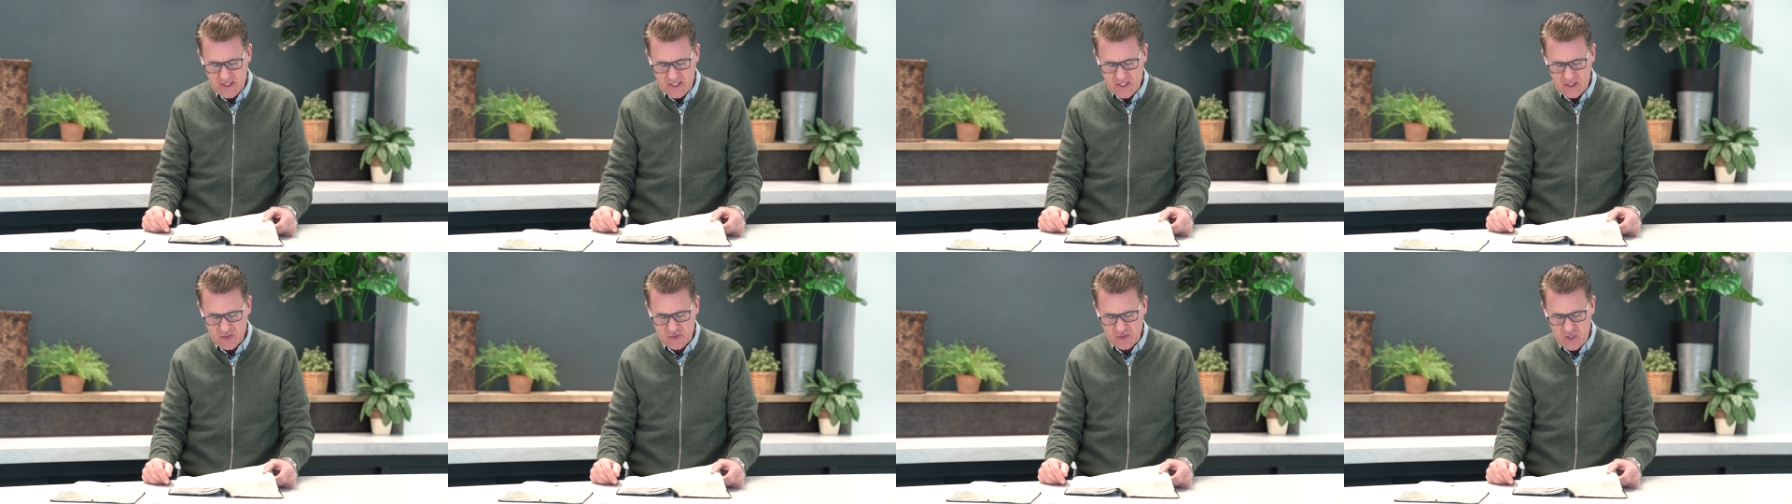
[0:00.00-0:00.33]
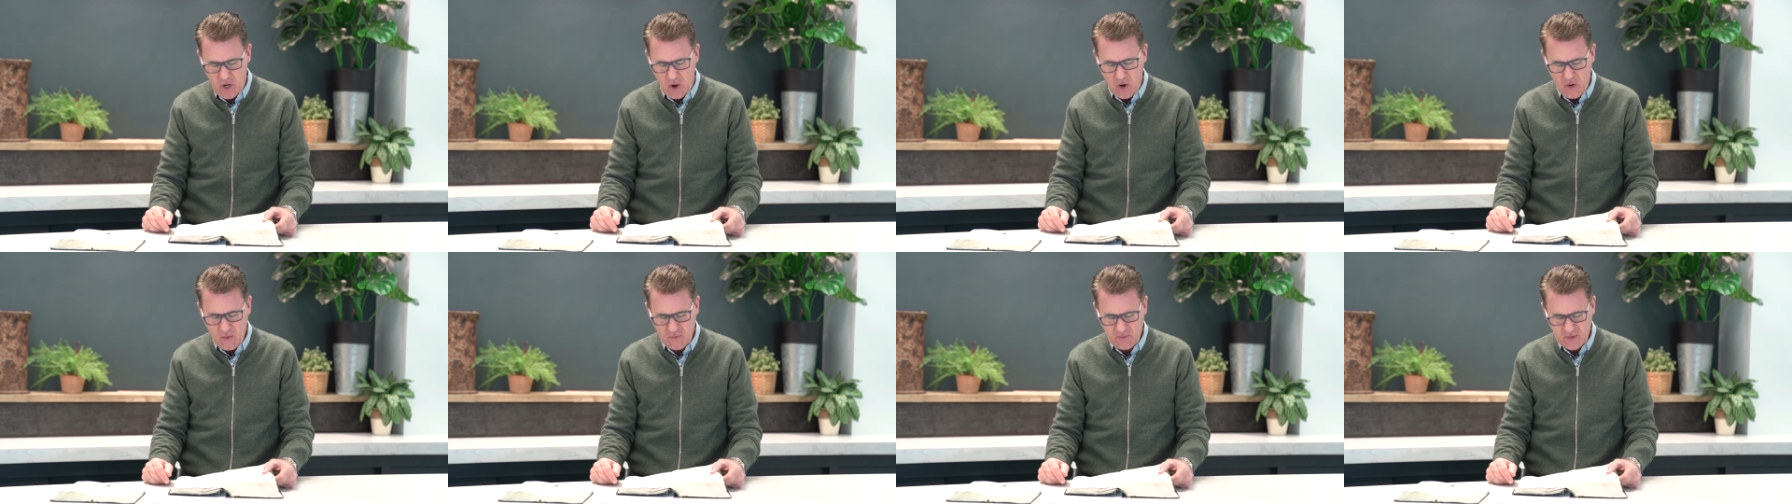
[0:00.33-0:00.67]
is
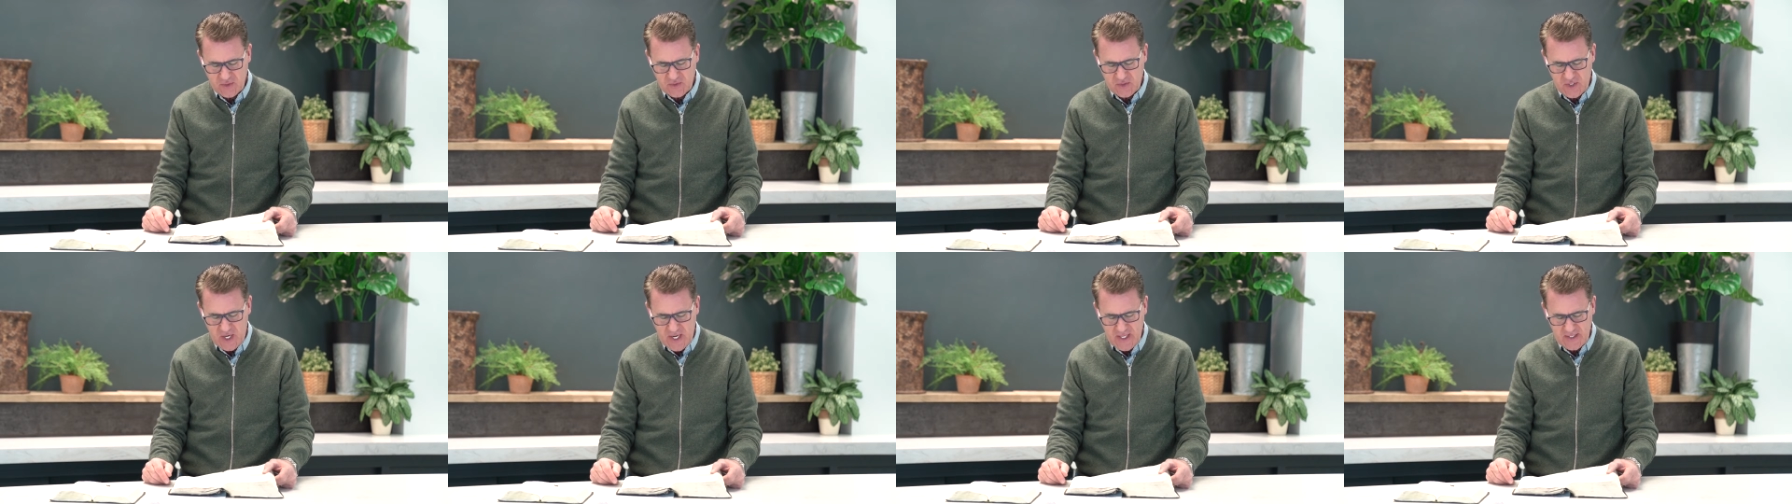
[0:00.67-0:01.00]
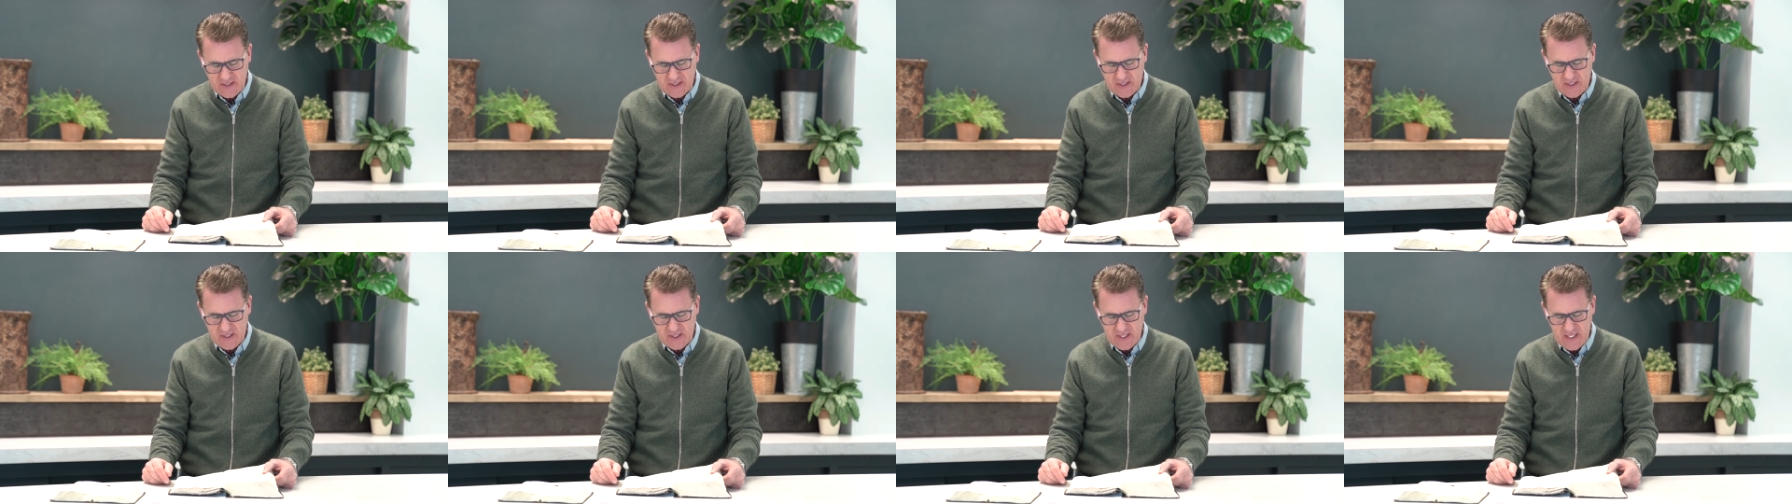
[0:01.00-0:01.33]

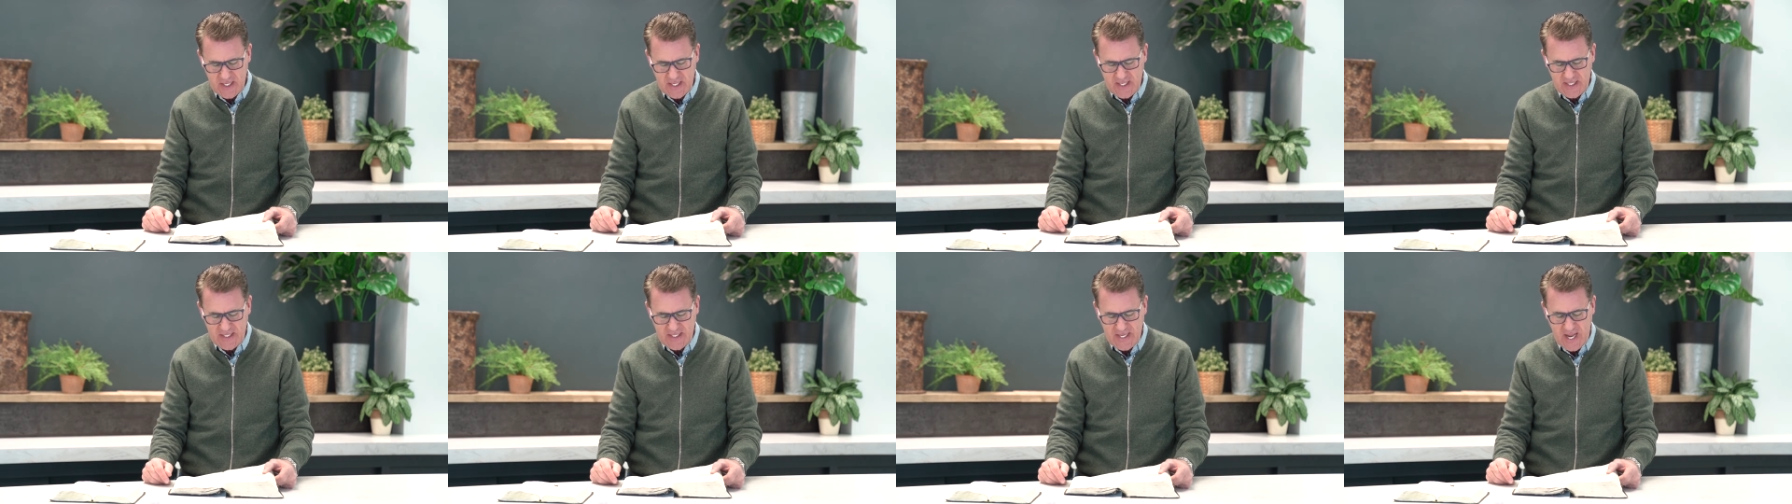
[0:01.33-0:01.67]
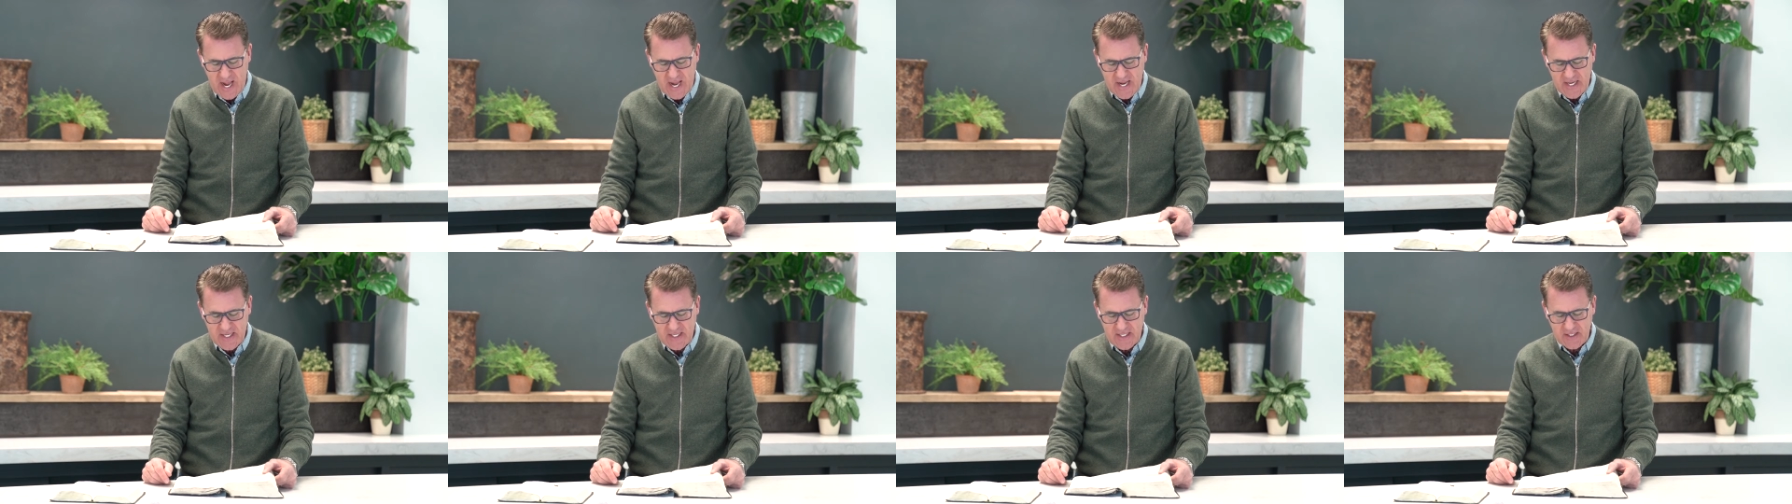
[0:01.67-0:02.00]
overtaken in
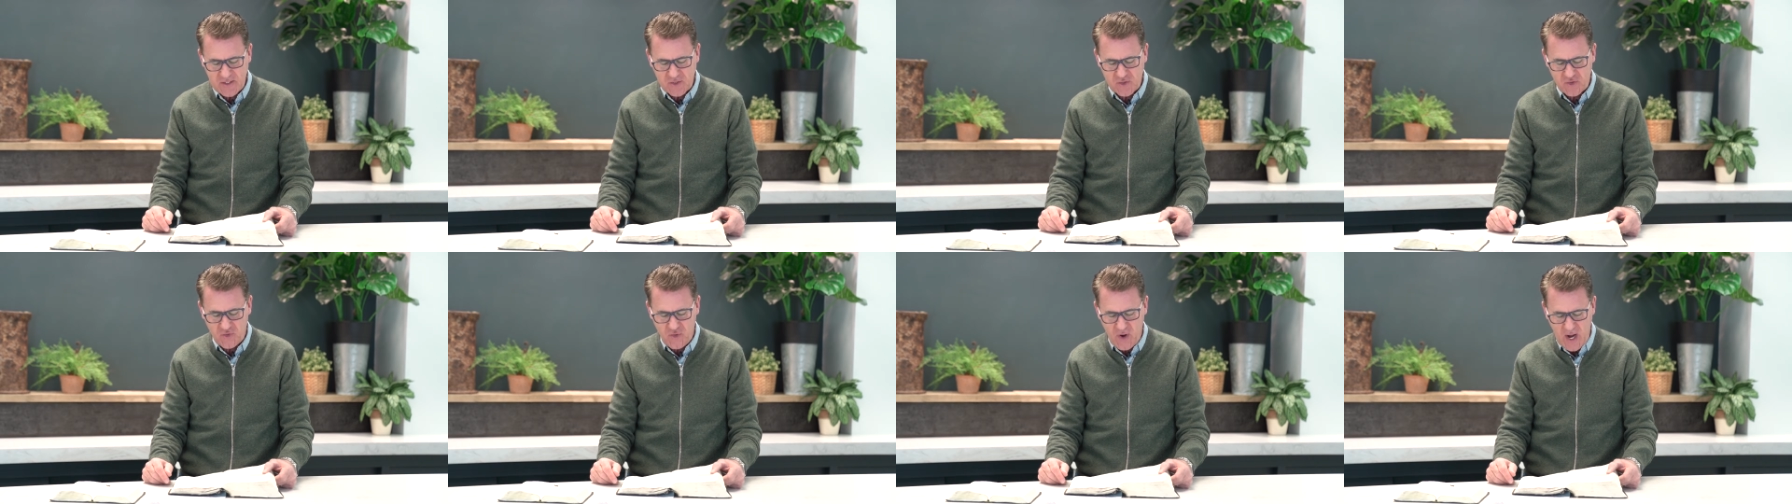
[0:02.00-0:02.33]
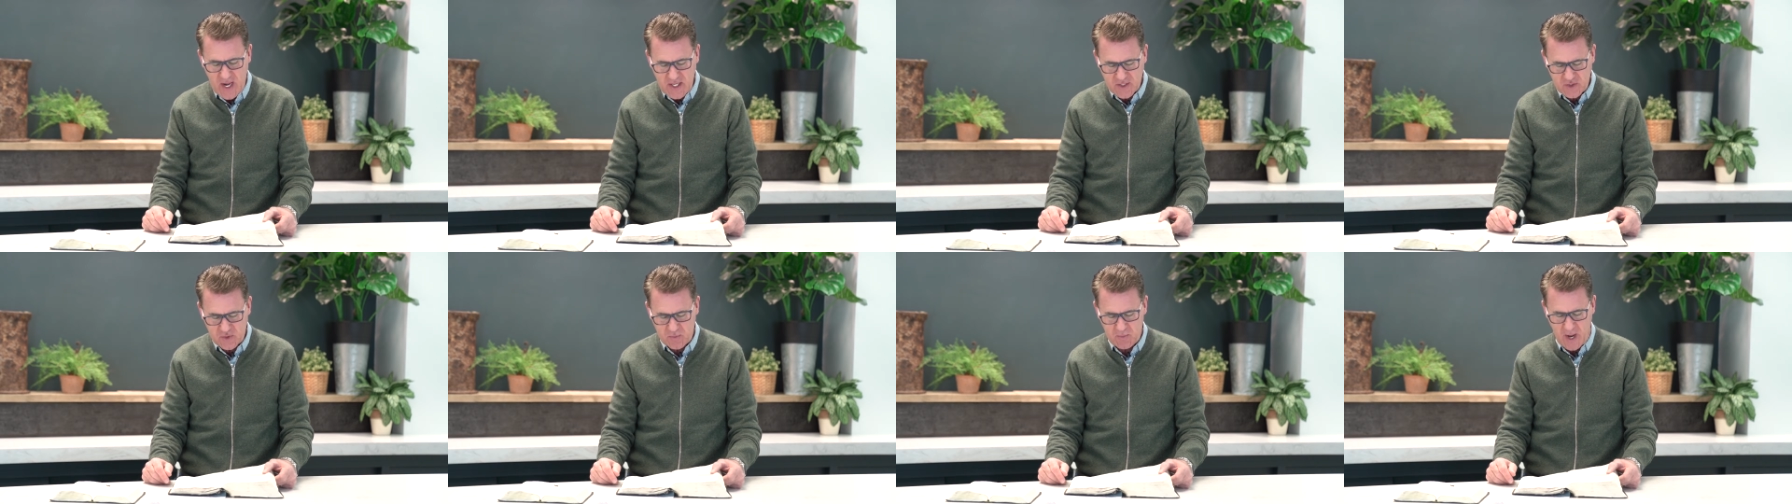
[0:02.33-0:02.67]
any
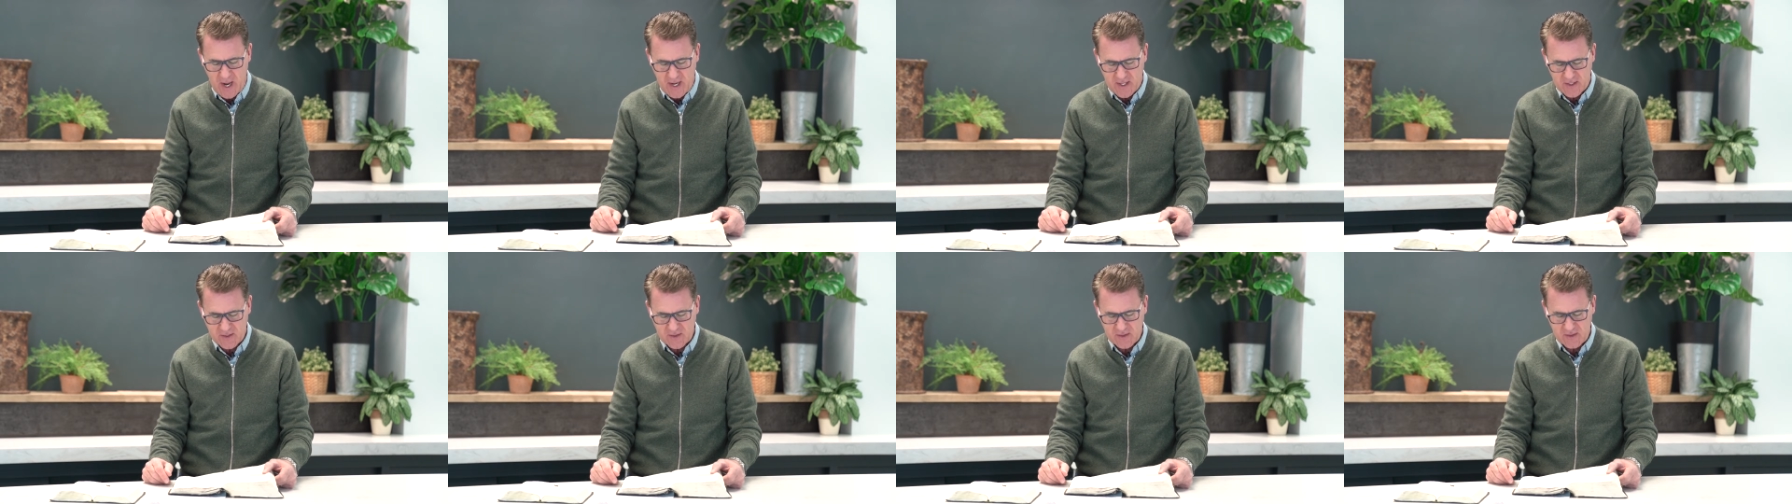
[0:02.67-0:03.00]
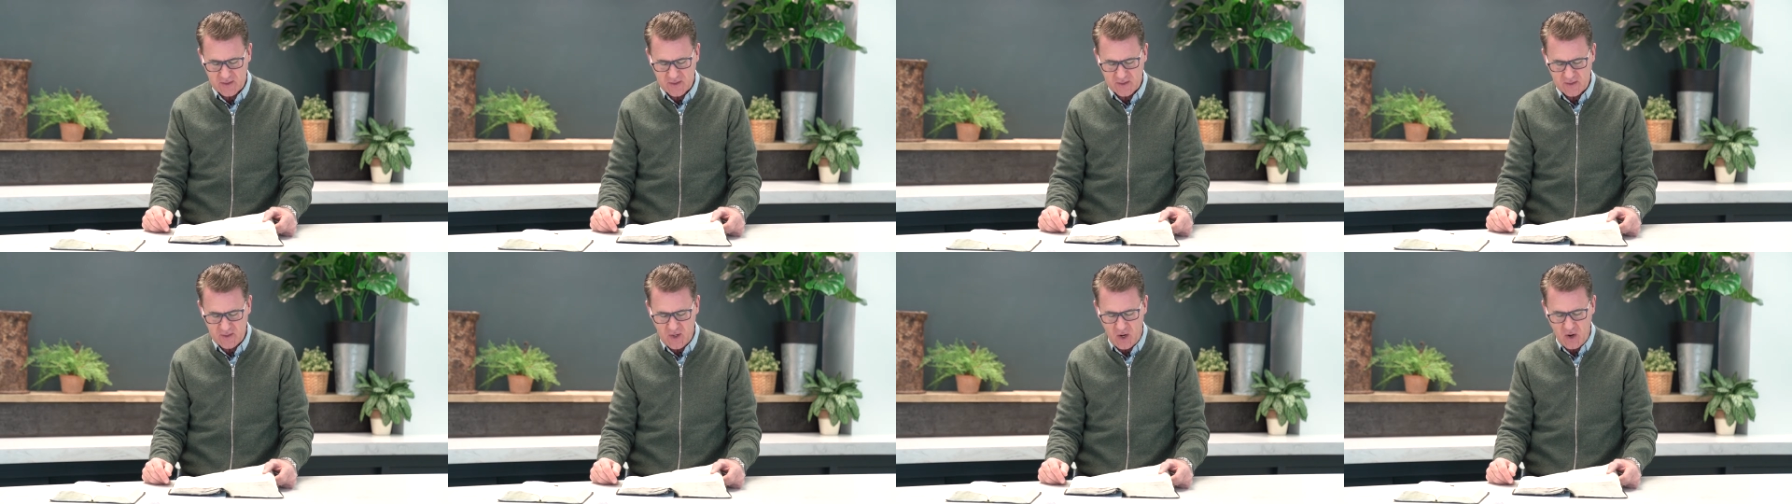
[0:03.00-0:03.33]

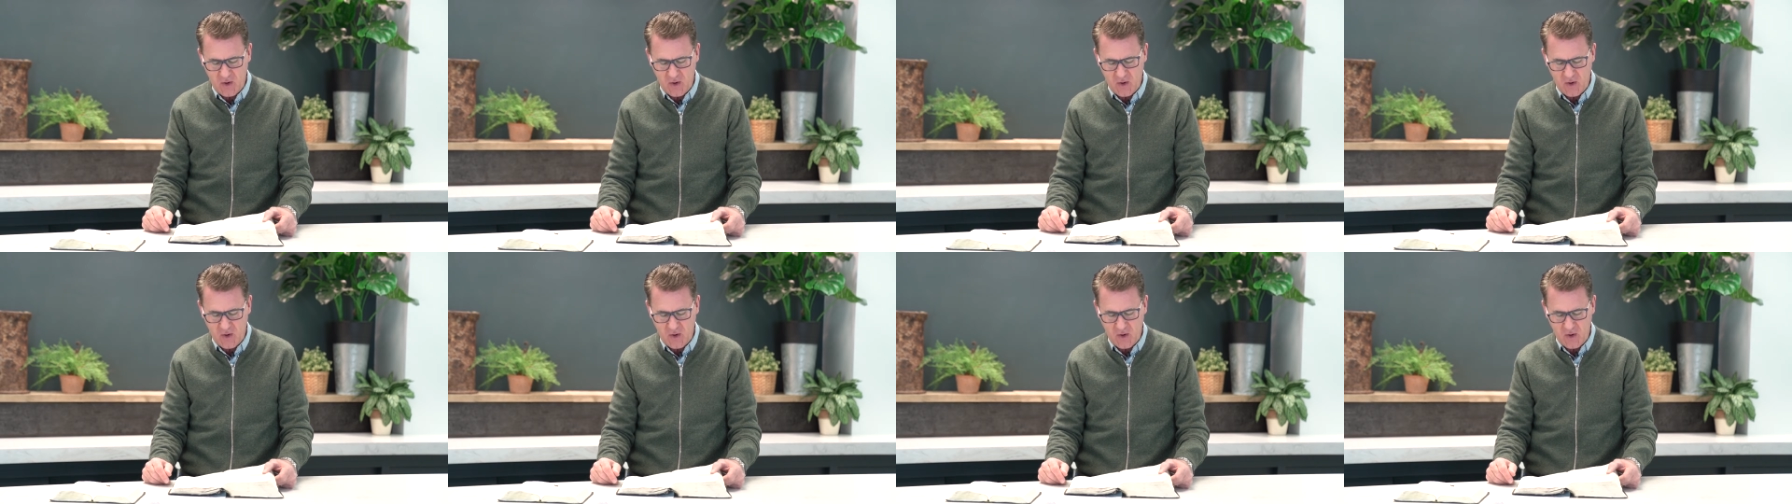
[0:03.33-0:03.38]
trespass,